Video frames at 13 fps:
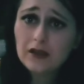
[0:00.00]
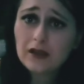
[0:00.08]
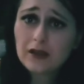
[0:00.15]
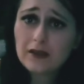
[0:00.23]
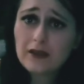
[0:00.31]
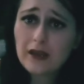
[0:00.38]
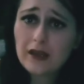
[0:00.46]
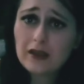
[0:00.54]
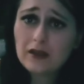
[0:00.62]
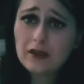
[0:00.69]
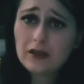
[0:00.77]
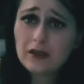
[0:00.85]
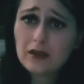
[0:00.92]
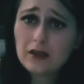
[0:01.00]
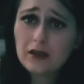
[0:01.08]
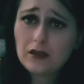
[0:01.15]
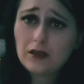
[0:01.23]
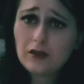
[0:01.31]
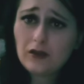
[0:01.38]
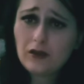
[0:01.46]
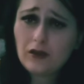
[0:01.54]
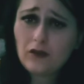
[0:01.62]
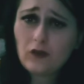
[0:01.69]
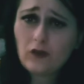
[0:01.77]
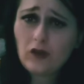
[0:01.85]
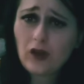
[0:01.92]
And then
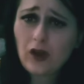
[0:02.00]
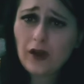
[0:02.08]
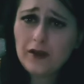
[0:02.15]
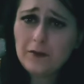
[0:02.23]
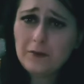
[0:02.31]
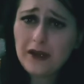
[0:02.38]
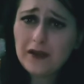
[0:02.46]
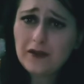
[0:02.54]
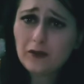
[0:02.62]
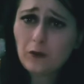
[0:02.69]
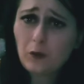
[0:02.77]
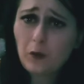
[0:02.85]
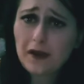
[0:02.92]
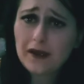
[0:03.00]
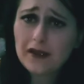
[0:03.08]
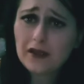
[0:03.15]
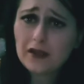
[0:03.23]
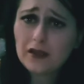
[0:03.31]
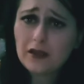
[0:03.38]
she kind of makes a way